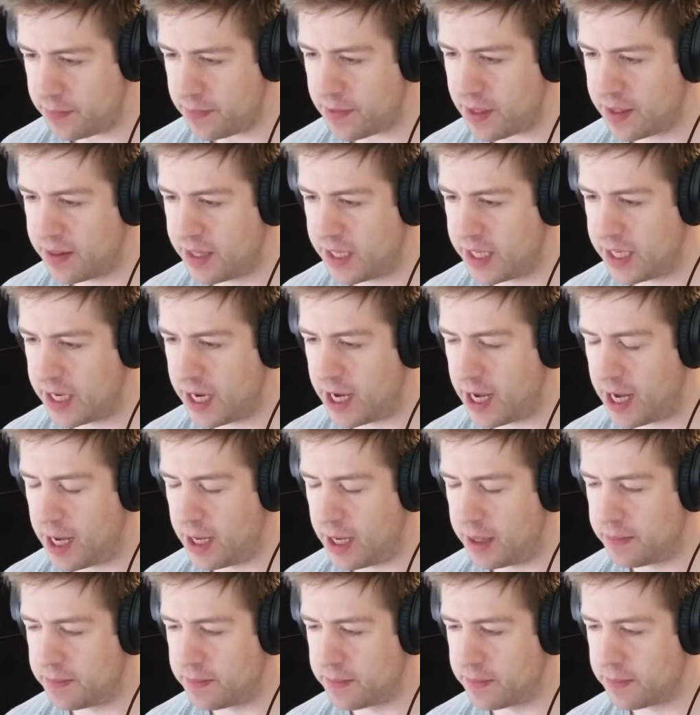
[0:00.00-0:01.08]
the
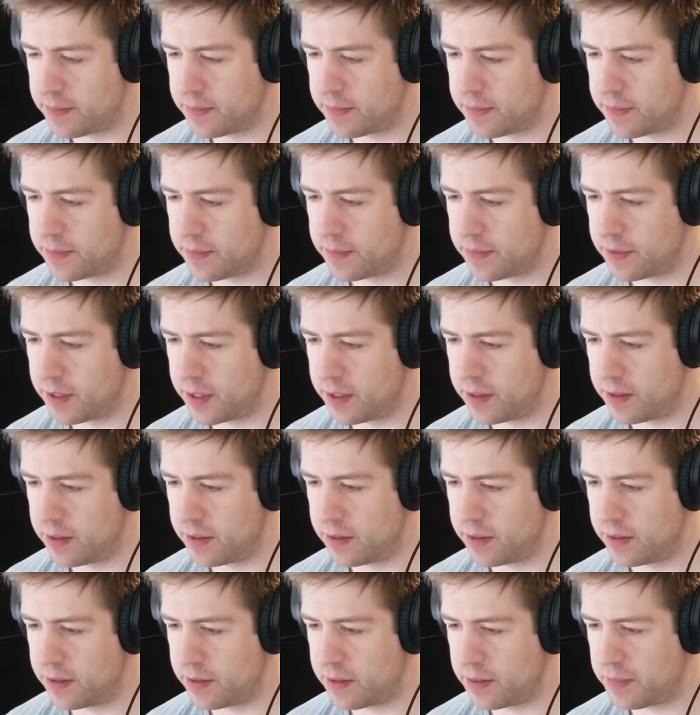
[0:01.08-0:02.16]
um,
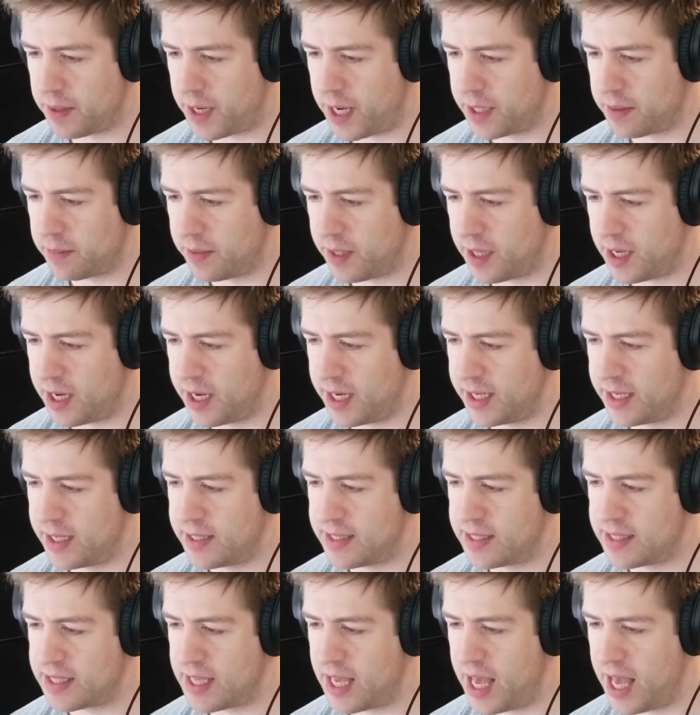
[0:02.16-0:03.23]
the bottom line
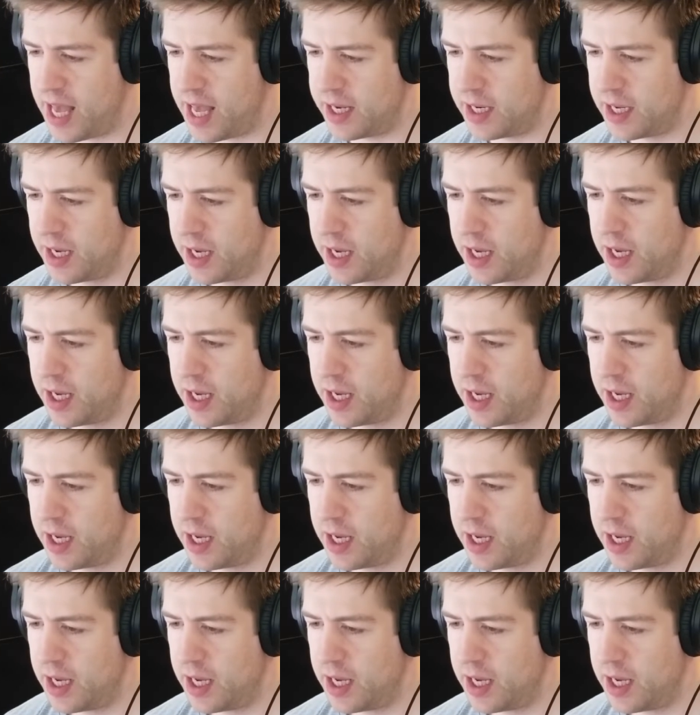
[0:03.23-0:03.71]
is that